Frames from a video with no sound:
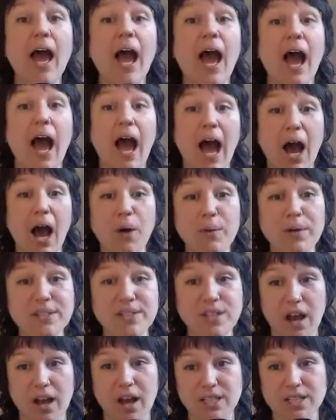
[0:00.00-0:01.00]
how we
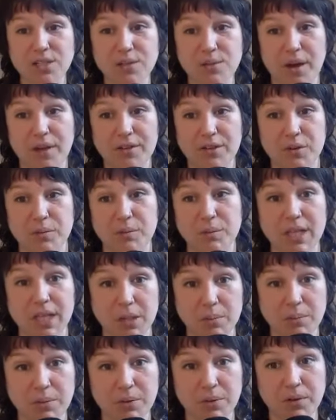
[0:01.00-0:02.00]
talk to other
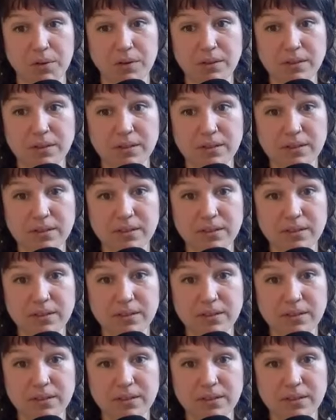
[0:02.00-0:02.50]
people,